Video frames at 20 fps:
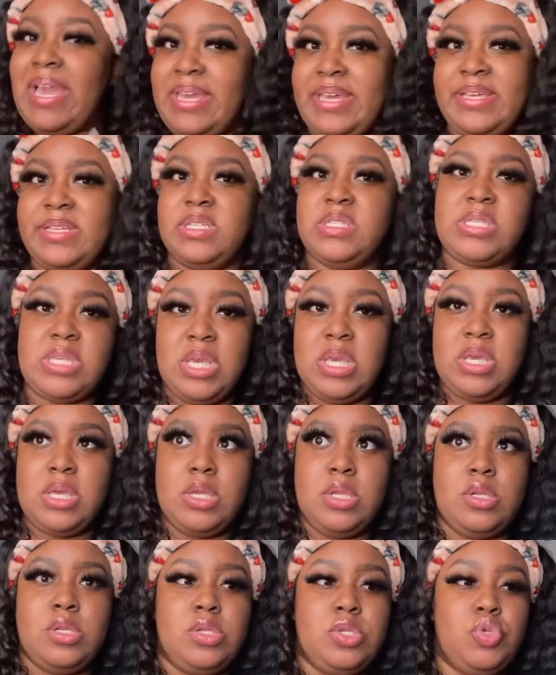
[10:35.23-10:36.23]
each
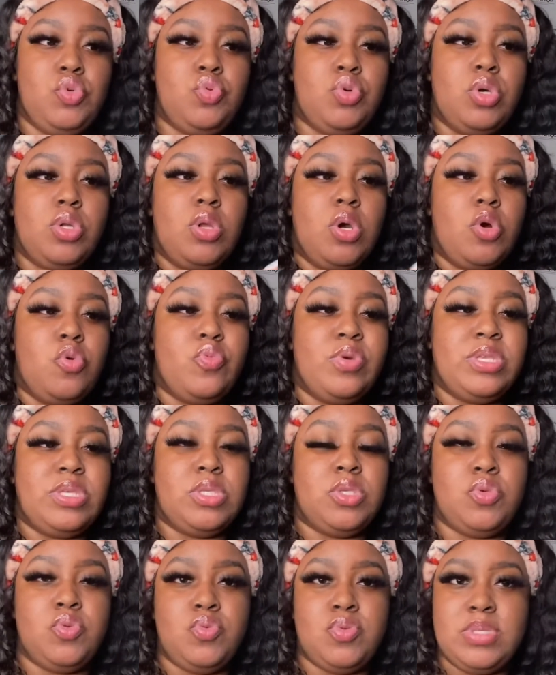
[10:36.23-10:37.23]
skin, you could always
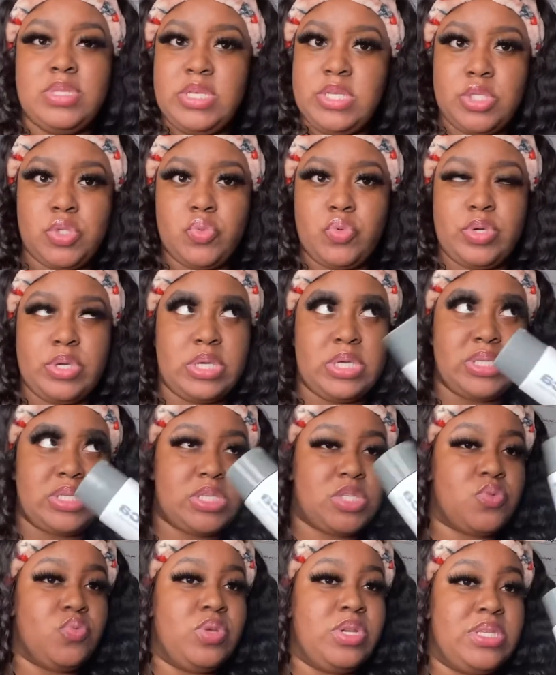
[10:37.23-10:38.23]
use this one, because
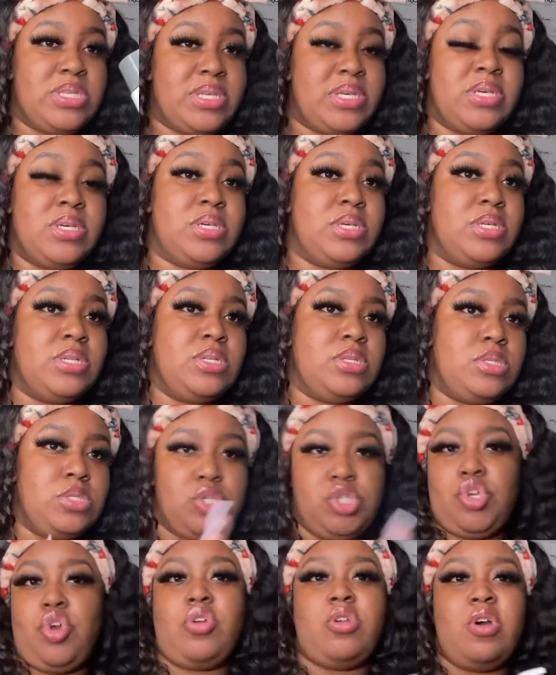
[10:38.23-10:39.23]
this one is a good
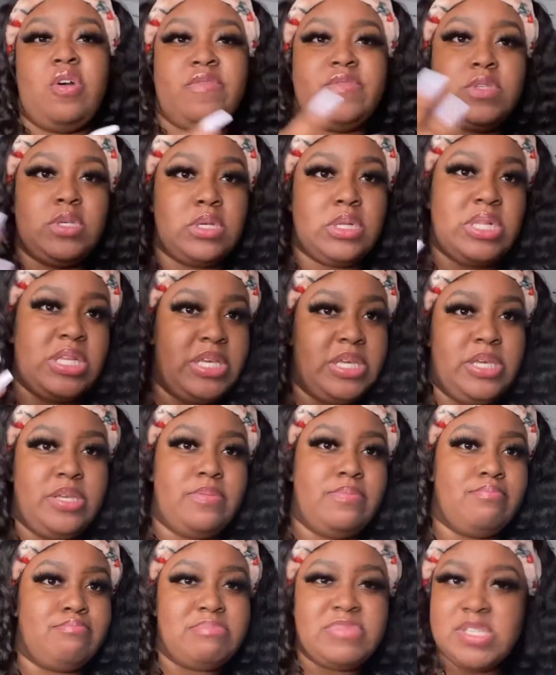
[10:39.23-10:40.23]
start off to
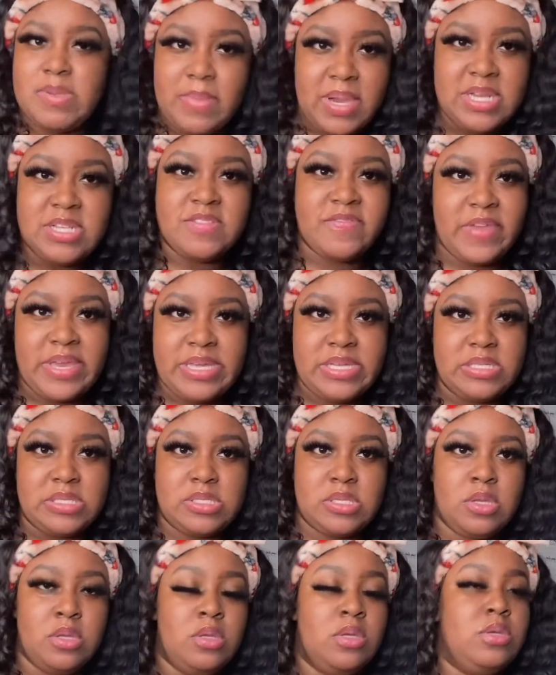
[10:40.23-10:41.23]
clean somebody's face.
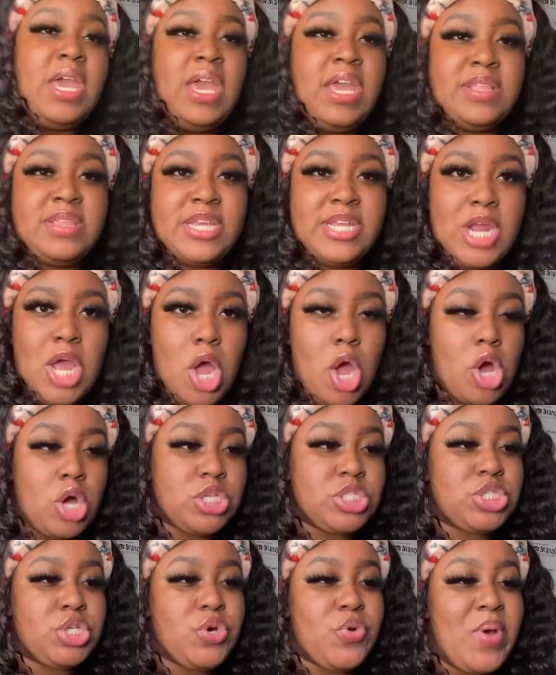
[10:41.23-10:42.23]
And then I
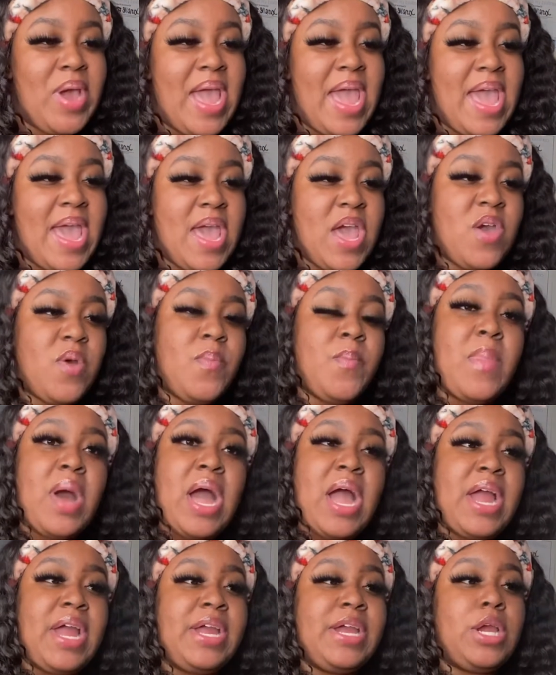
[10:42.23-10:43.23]
also have
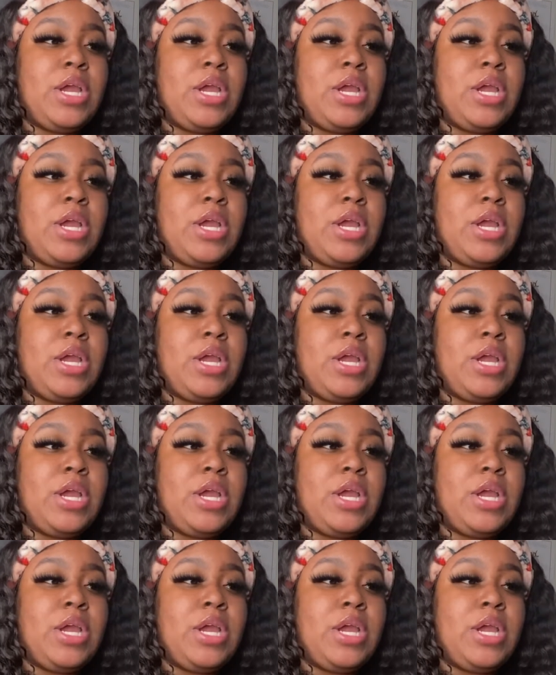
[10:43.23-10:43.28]
my